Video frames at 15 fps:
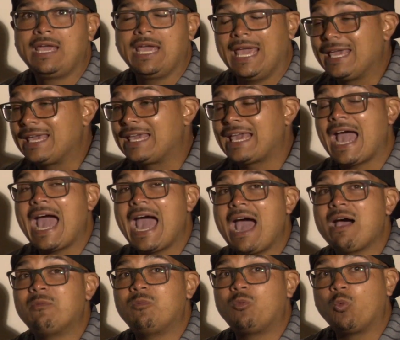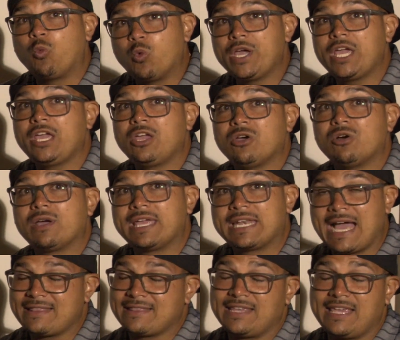Yeah. And God will, and
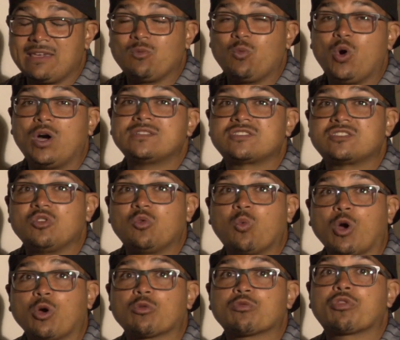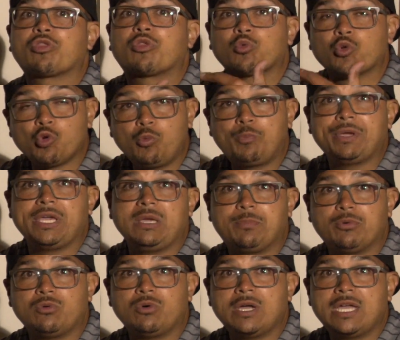I think wants to work through
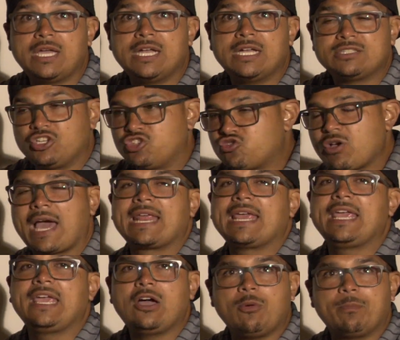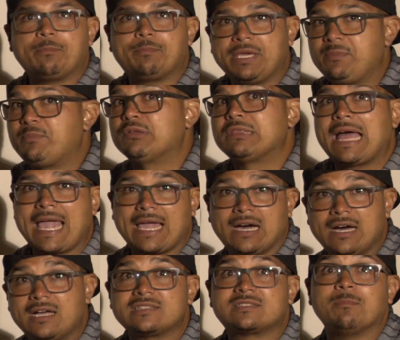people to try to help people like
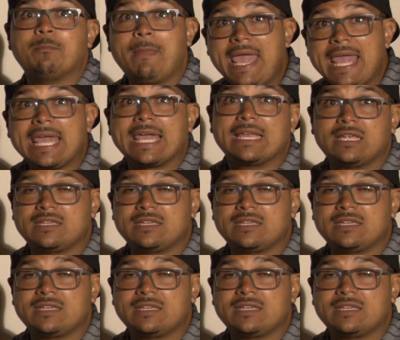us make it.